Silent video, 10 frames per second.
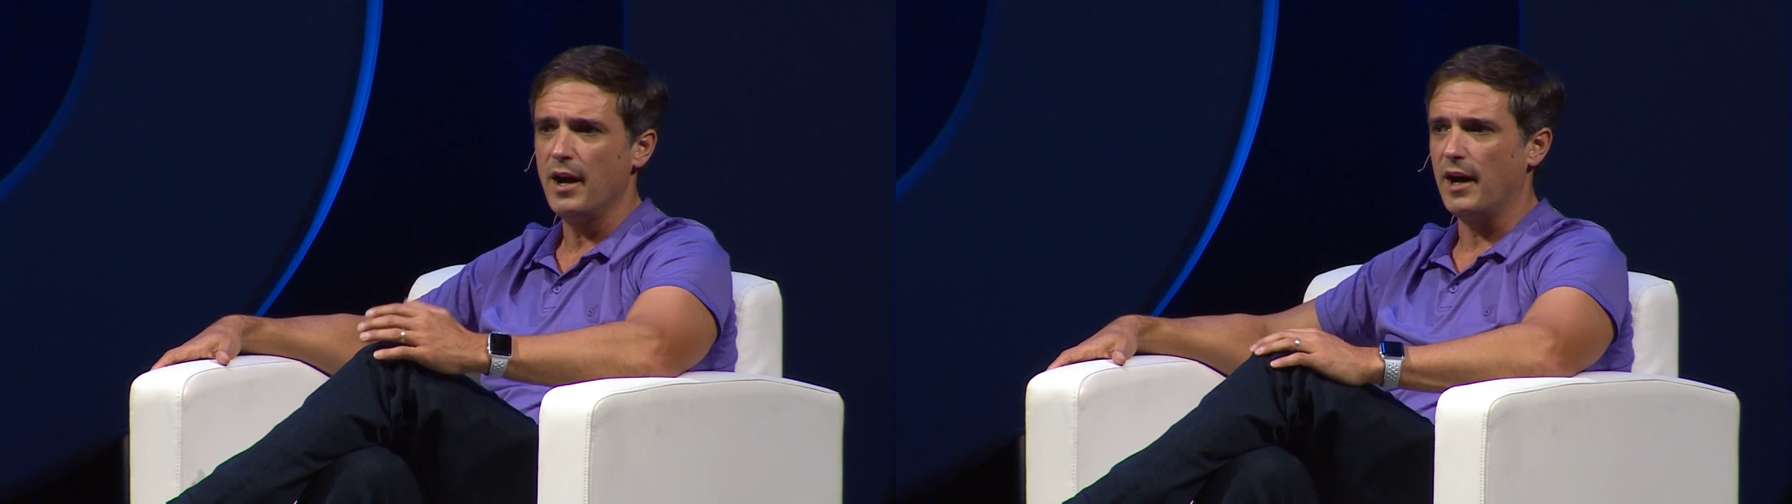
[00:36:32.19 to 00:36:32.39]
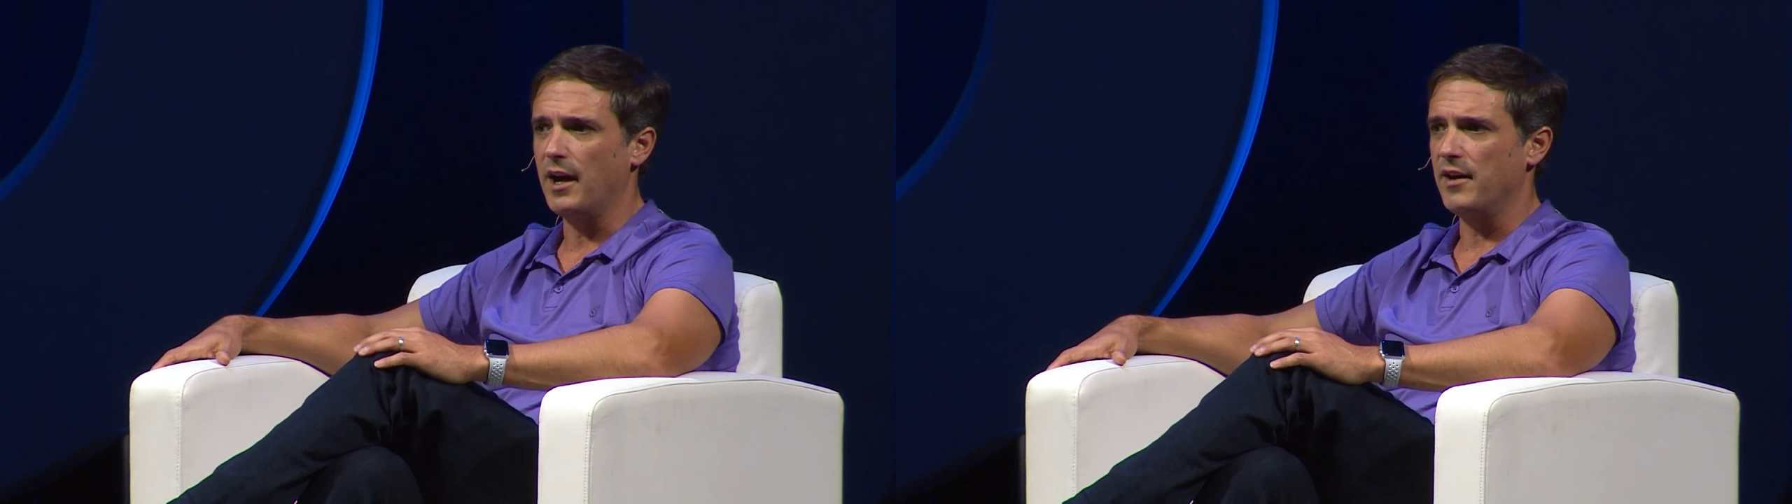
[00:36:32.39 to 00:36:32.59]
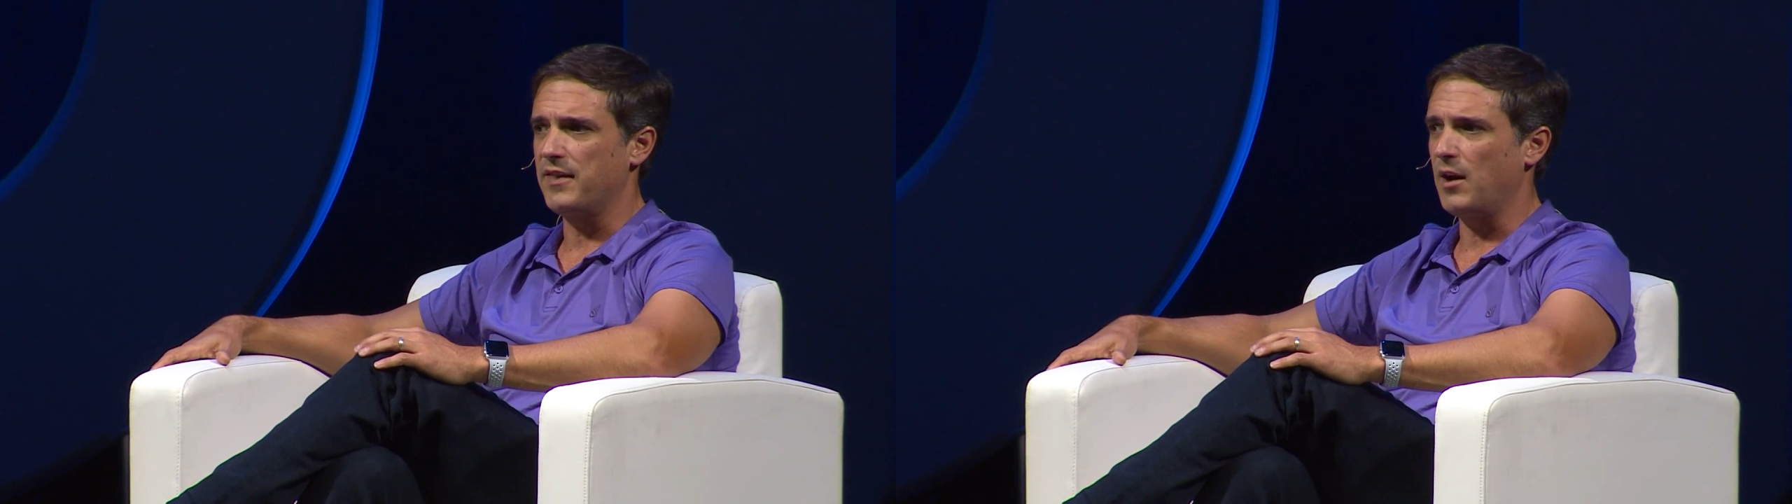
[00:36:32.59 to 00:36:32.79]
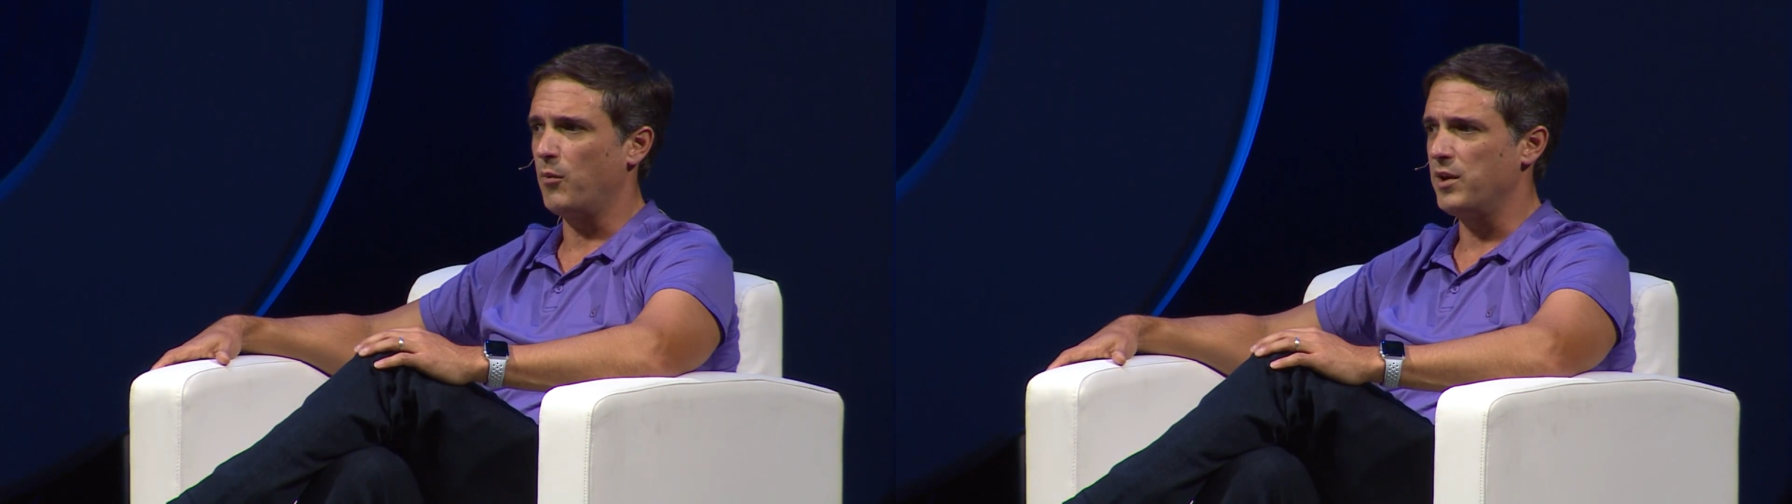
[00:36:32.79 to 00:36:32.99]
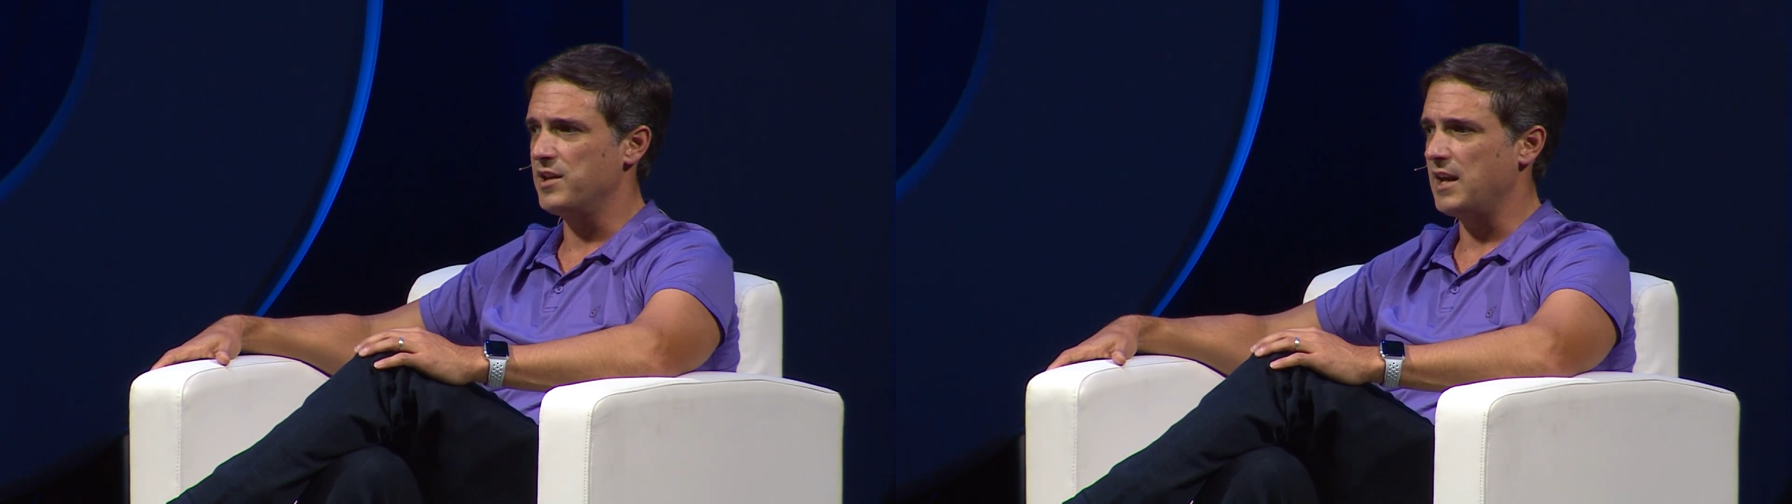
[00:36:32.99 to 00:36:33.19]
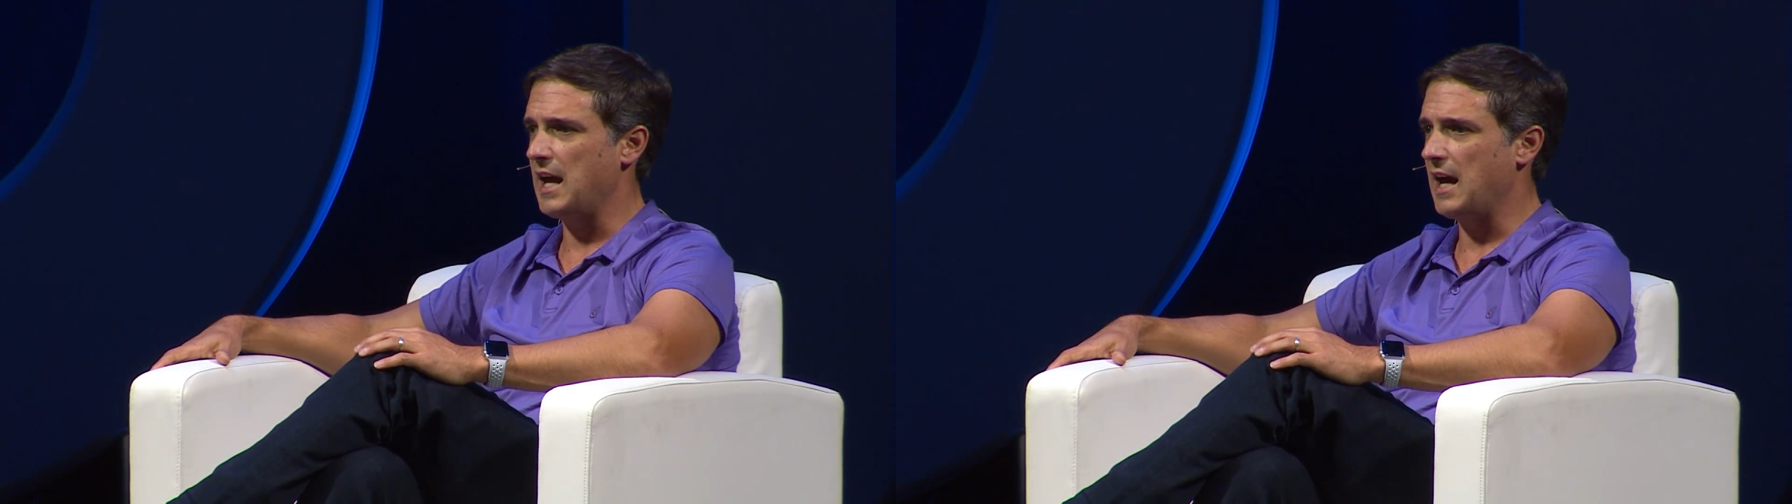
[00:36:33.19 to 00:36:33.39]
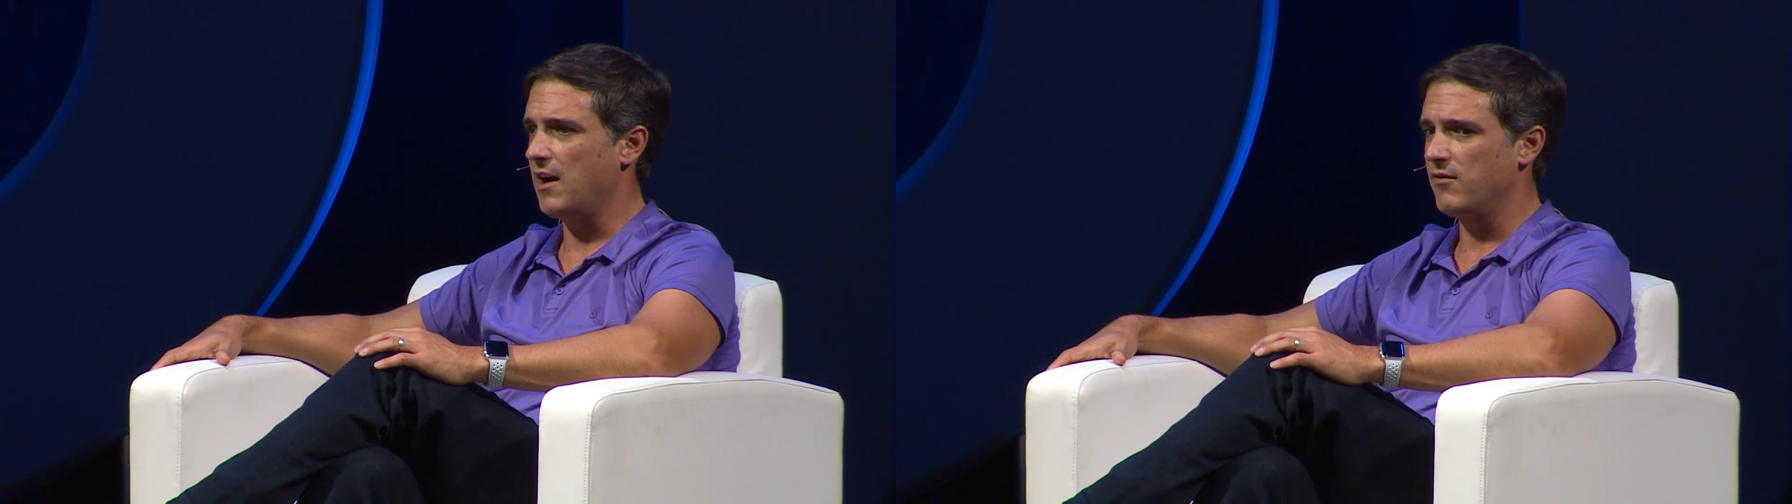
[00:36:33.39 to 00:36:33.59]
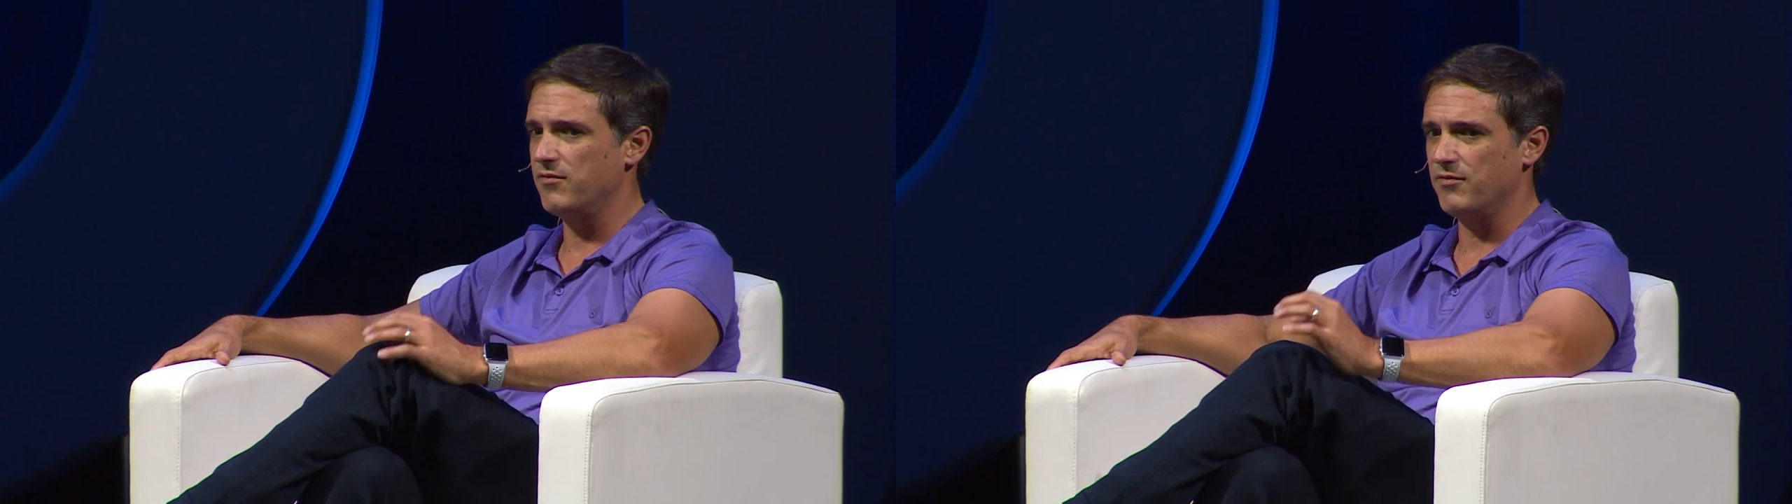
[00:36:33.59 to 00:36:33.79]
that we
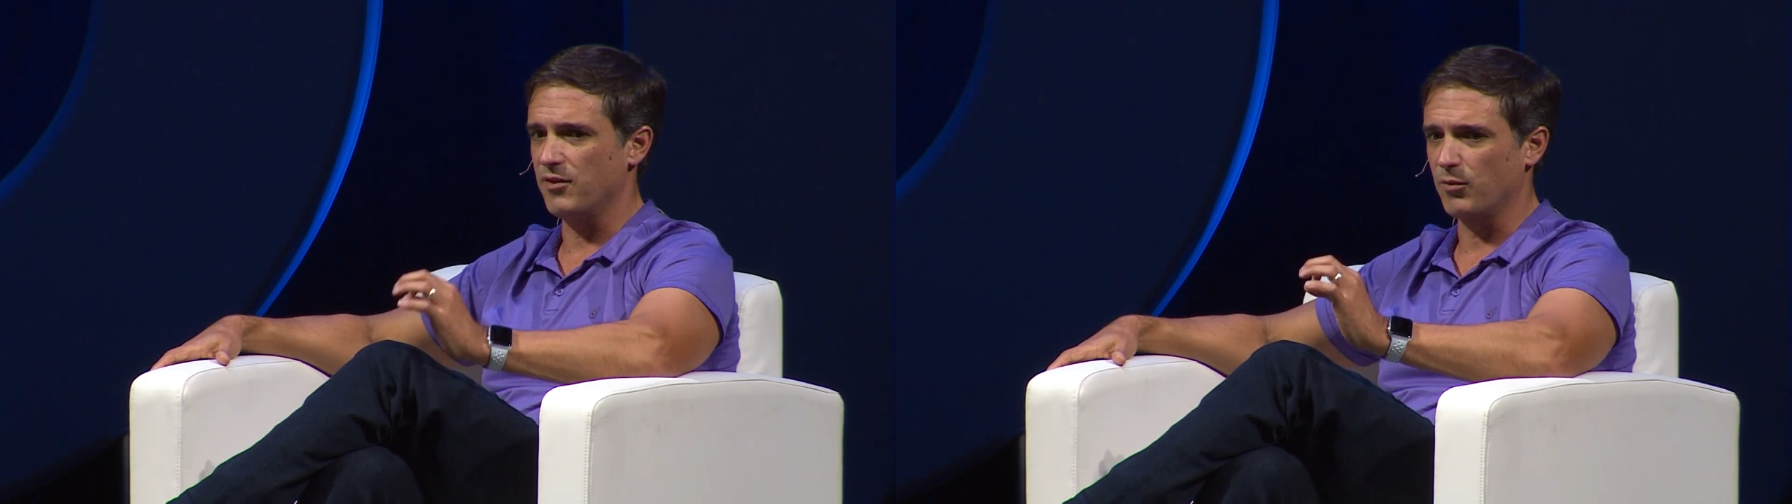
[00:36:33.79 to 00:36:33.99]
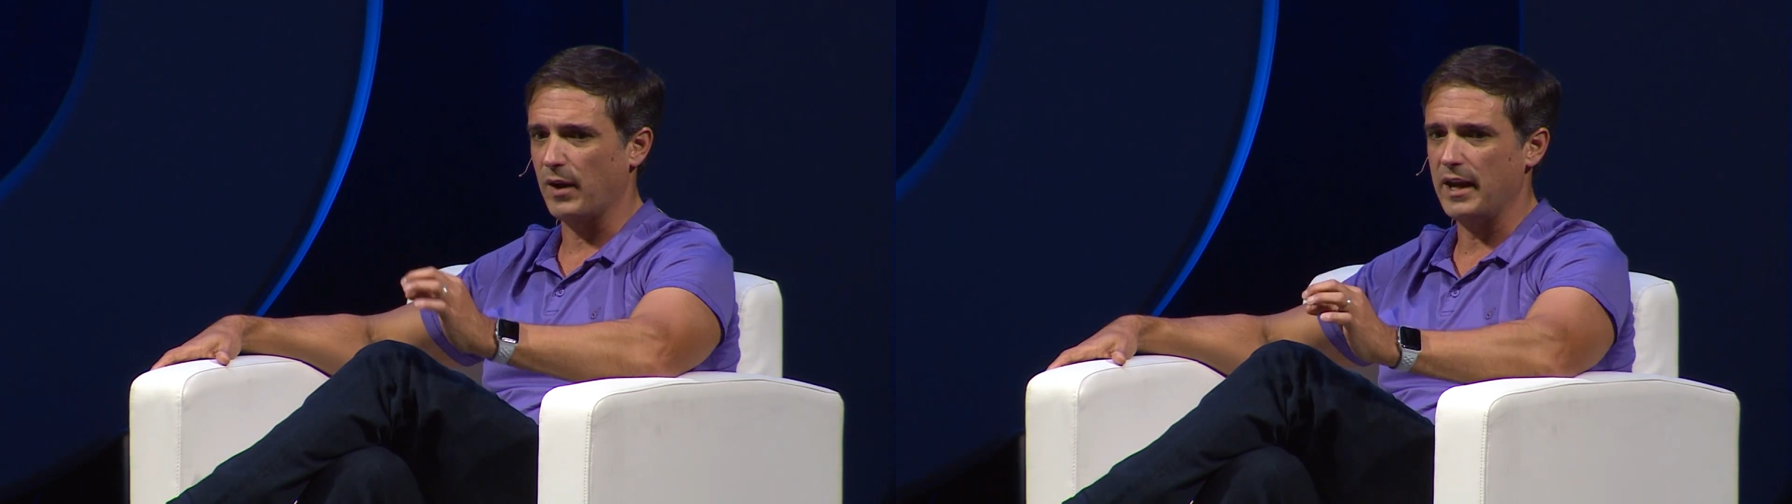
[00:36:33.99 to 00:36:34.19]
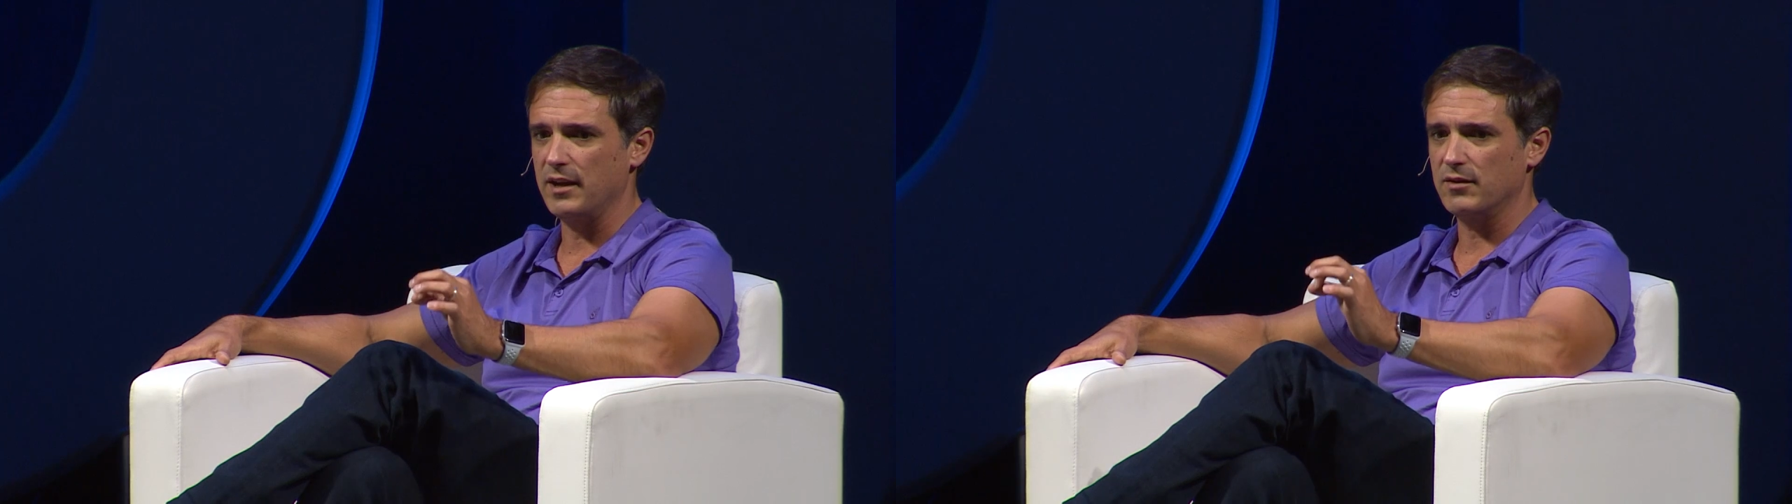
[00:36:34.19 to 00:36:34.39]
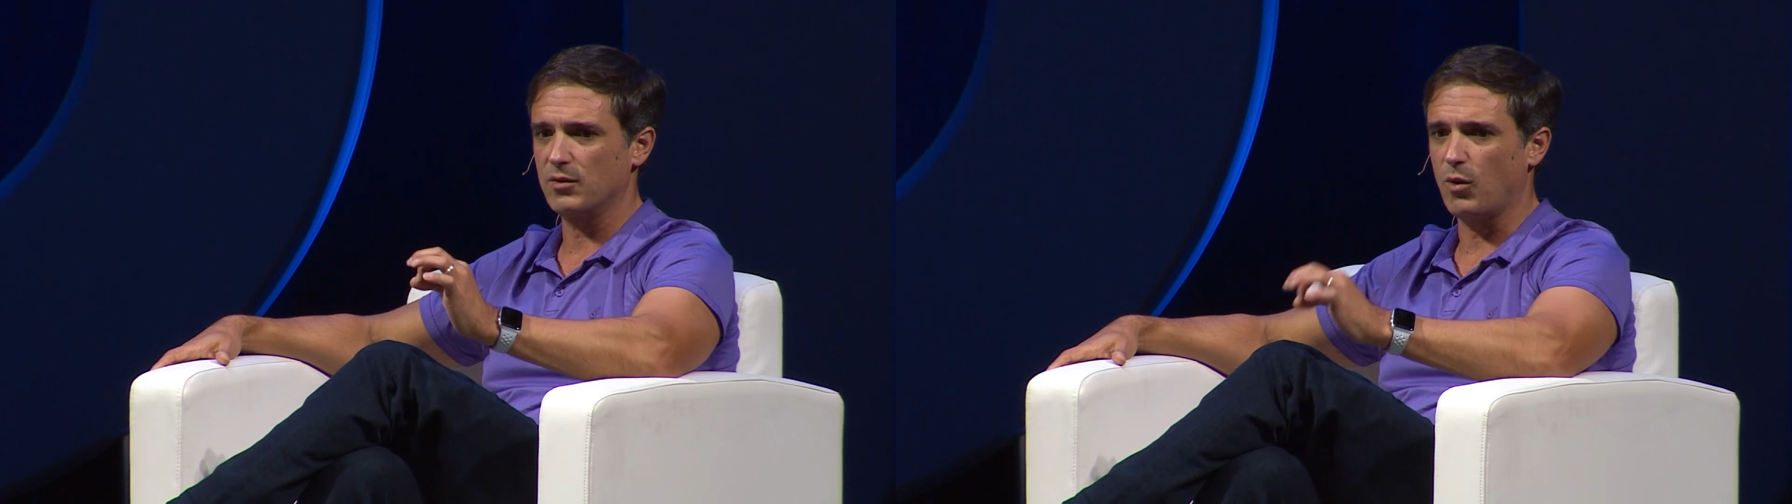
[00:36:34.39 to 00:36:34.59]
have the right